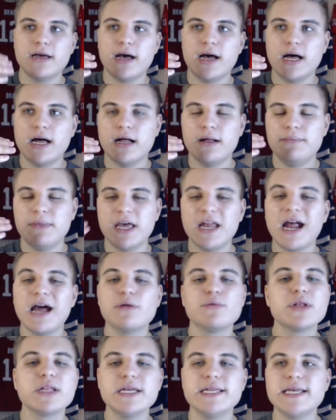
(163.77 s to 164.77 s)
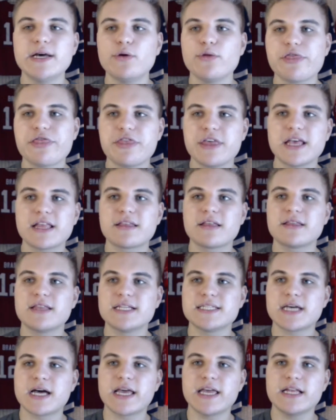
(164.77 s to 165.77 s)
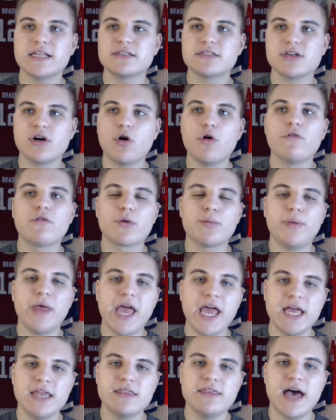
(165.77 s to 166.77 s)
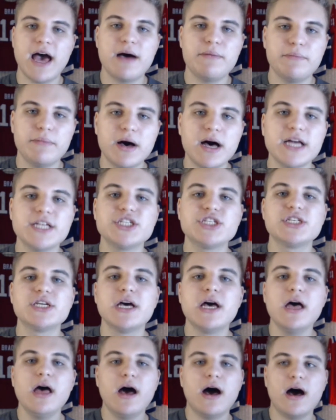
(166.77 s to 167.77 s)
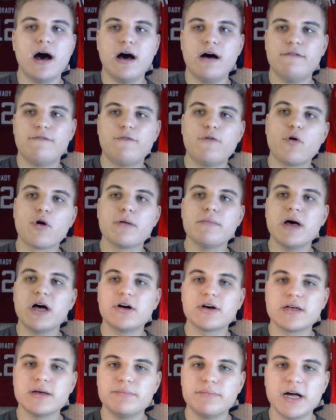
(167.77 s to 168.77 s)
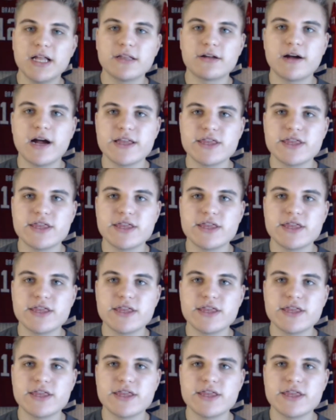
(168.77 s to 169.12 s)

And I really don't think that the Titans overpaid that much for Malcolm Butler.